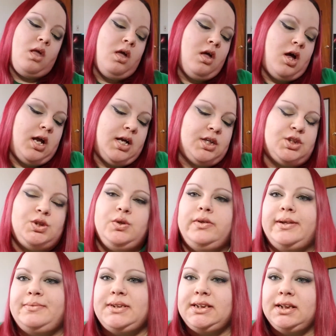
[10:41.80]
I got two
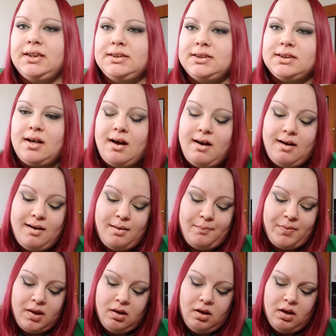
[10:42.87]
lipsticks. I
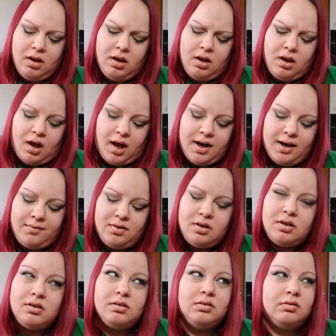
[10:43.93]
never
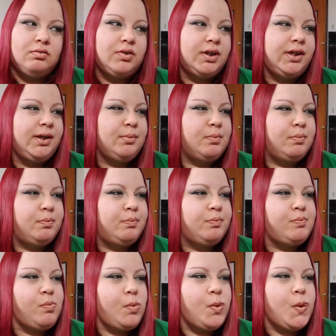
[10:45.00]
really
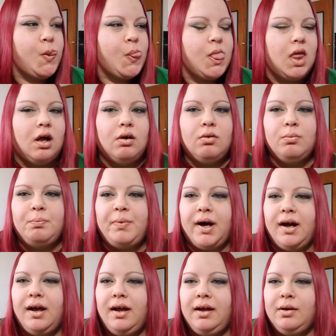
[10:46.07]

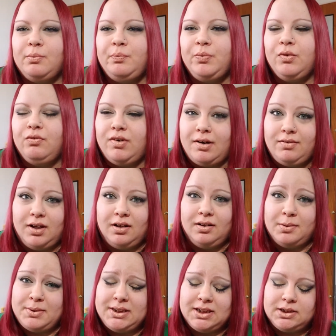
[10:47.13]
buy Revlon
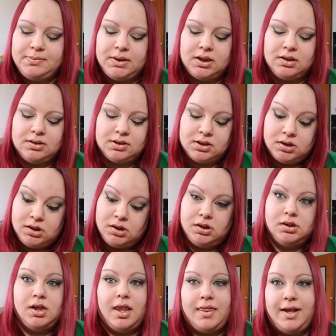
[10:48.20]
lipsticks because
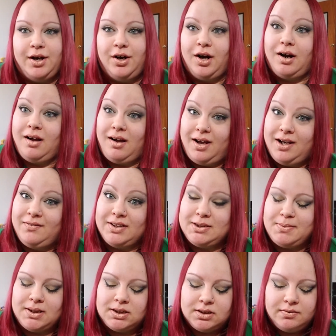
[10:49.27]
they are kind of
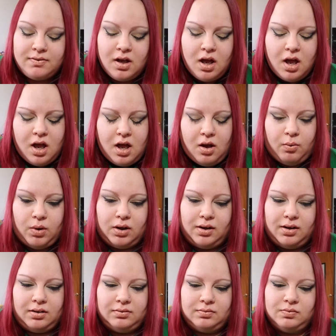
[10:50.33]
expensive. Well,
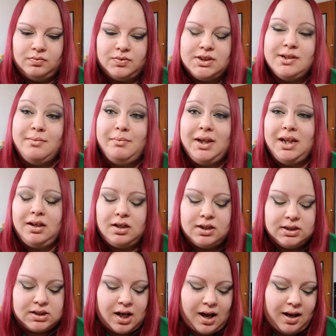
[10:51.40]
to me,
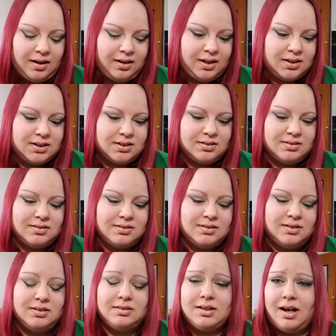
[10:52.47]
because I like
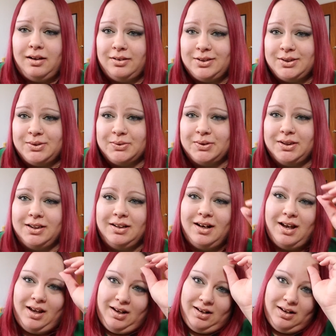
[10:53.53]
the dollar store
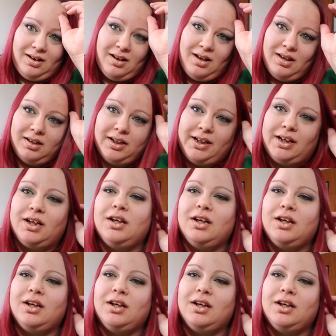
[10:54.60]
and like